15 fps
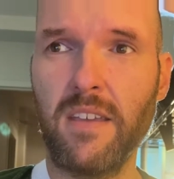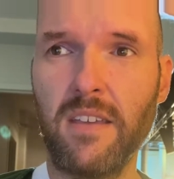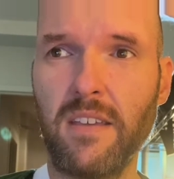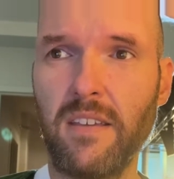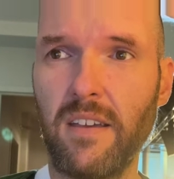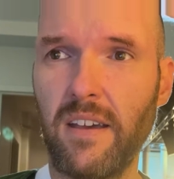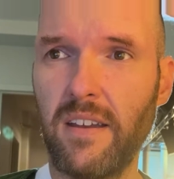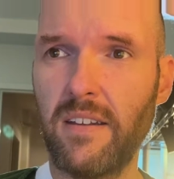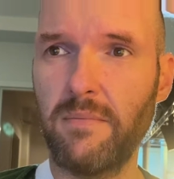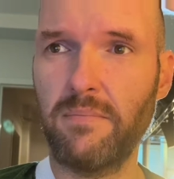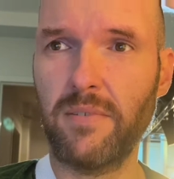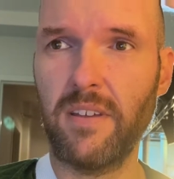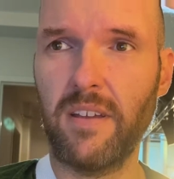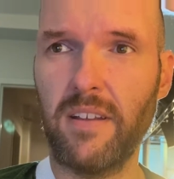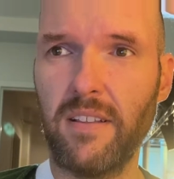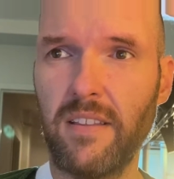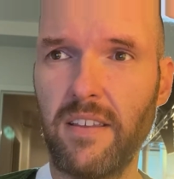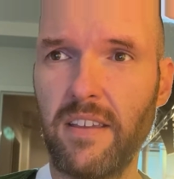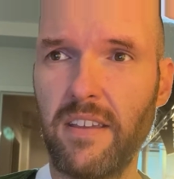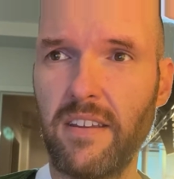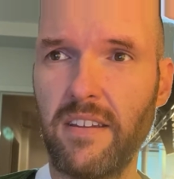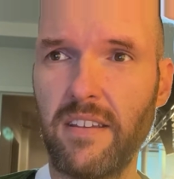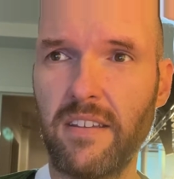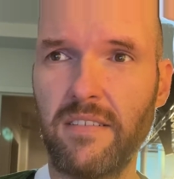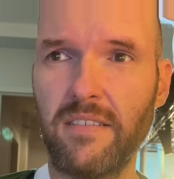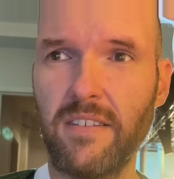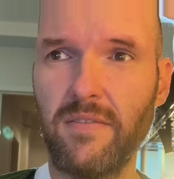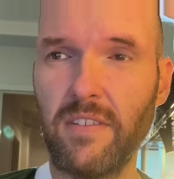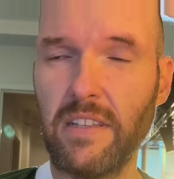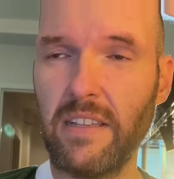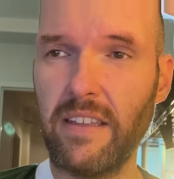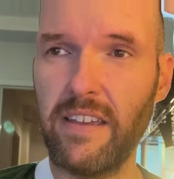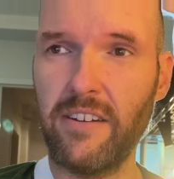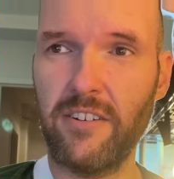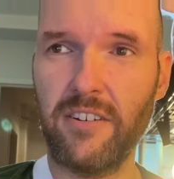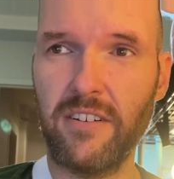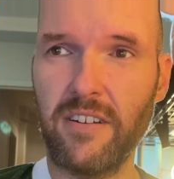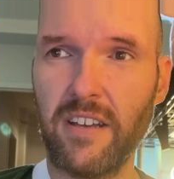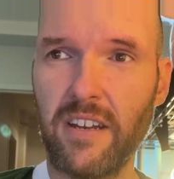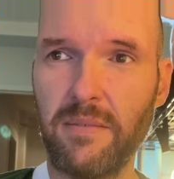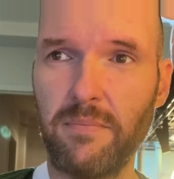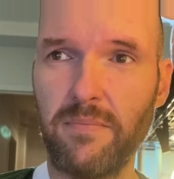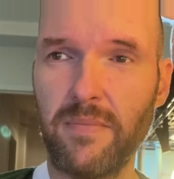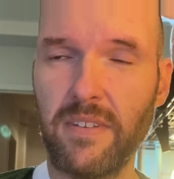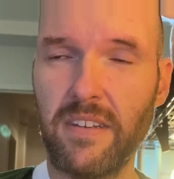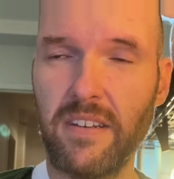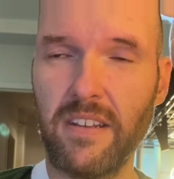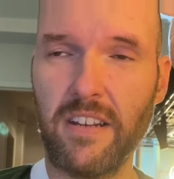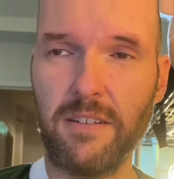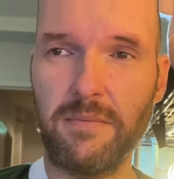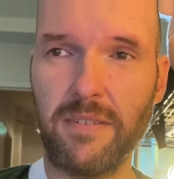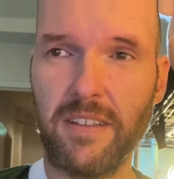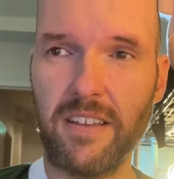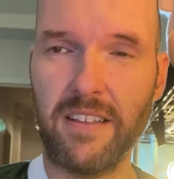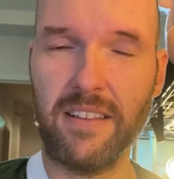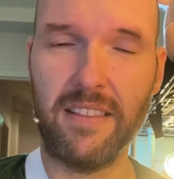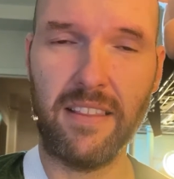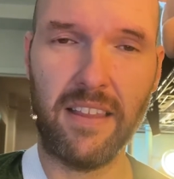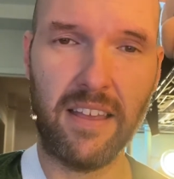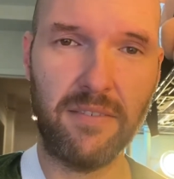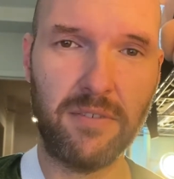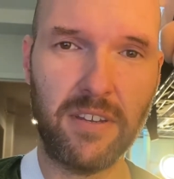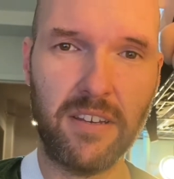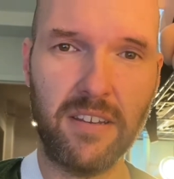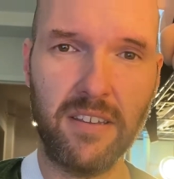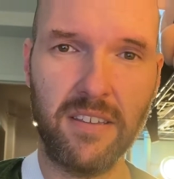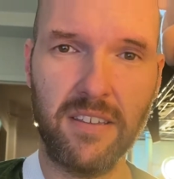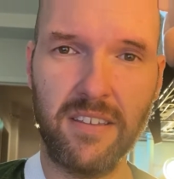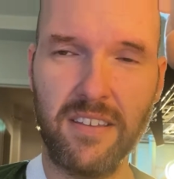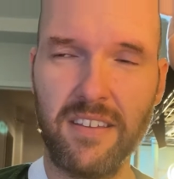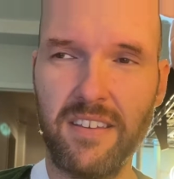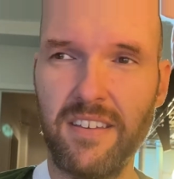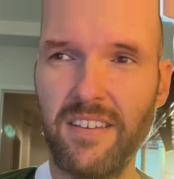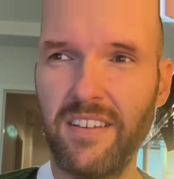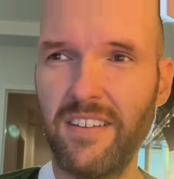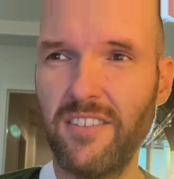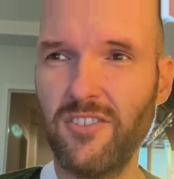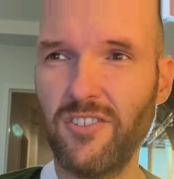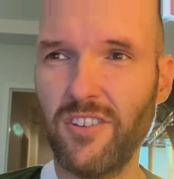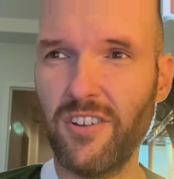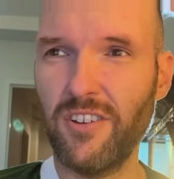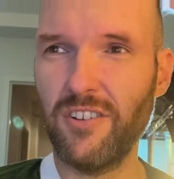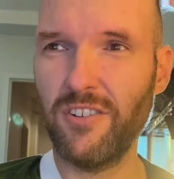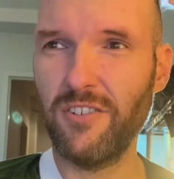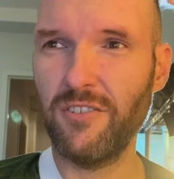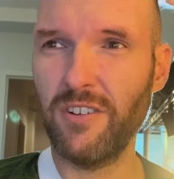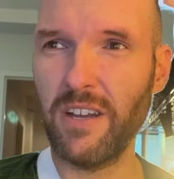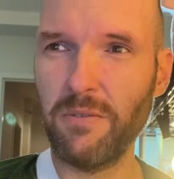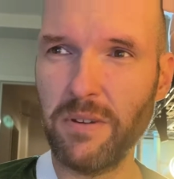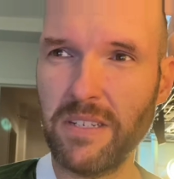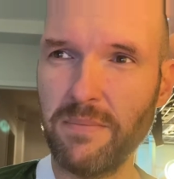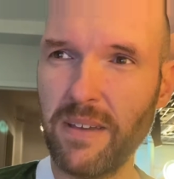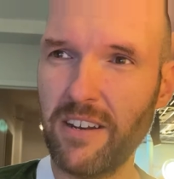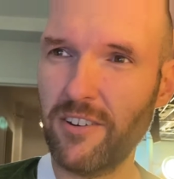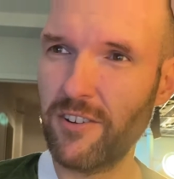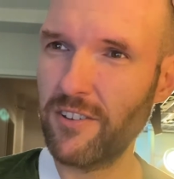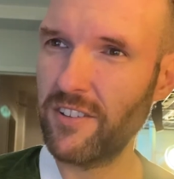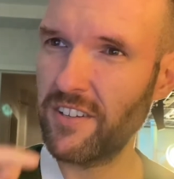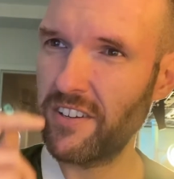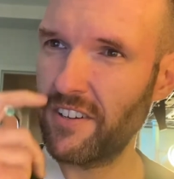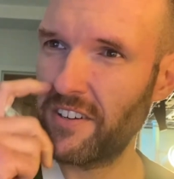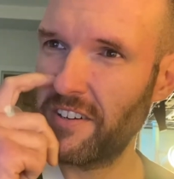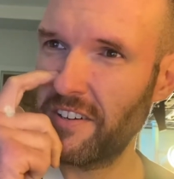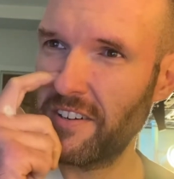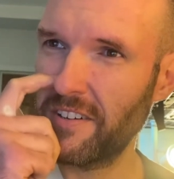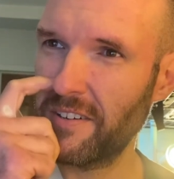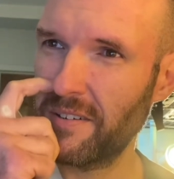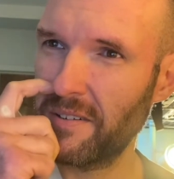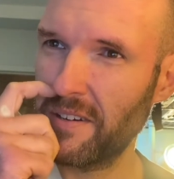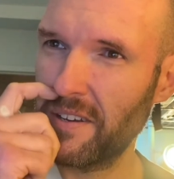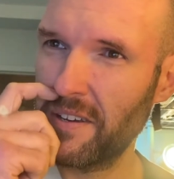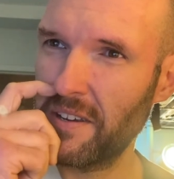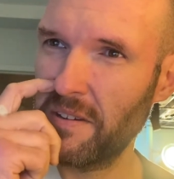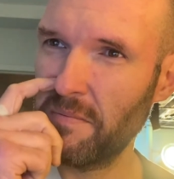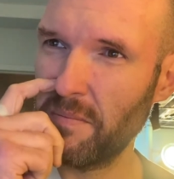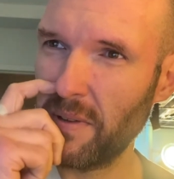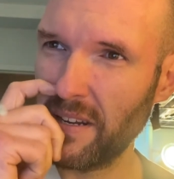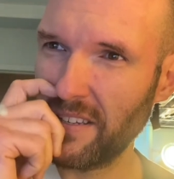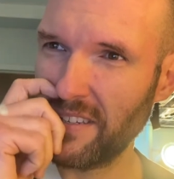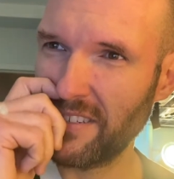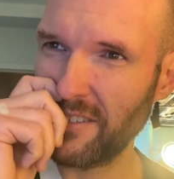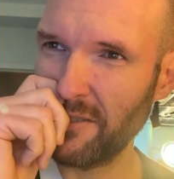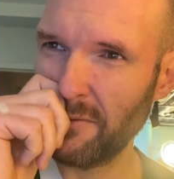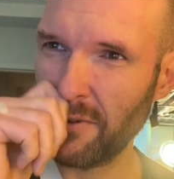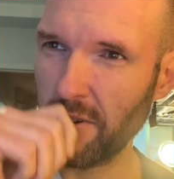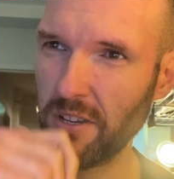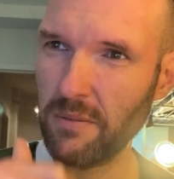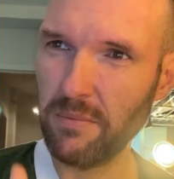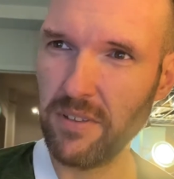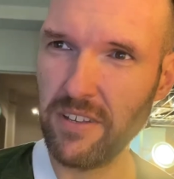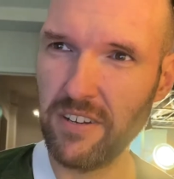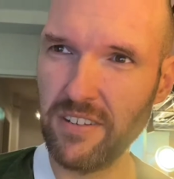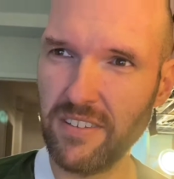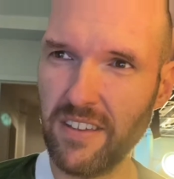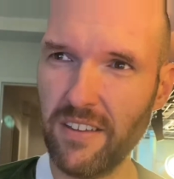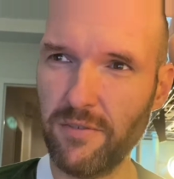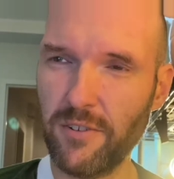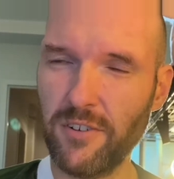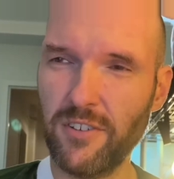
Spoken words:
Got up kind of late, even later, didn't get up to like 11. So I went to bed earlier, but I still woke up late as ever.